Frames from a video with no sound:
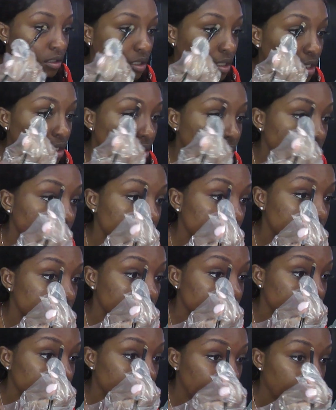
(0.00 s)
And it's
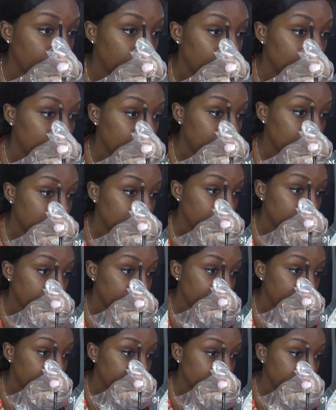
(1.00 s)
okay
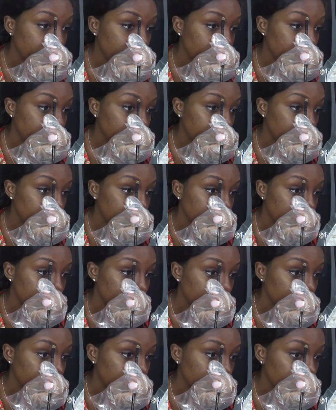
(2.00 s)
if you
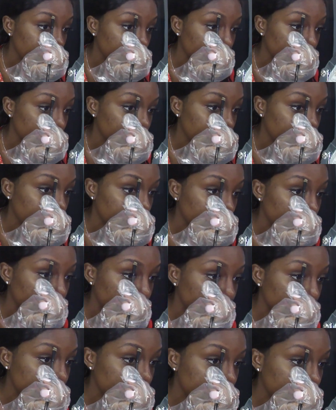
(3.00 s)

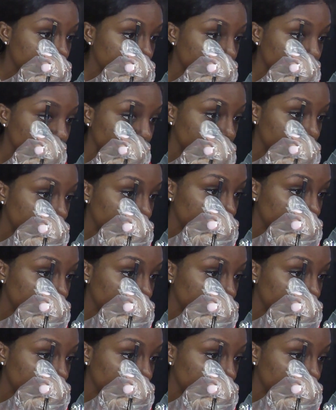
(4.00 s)
get some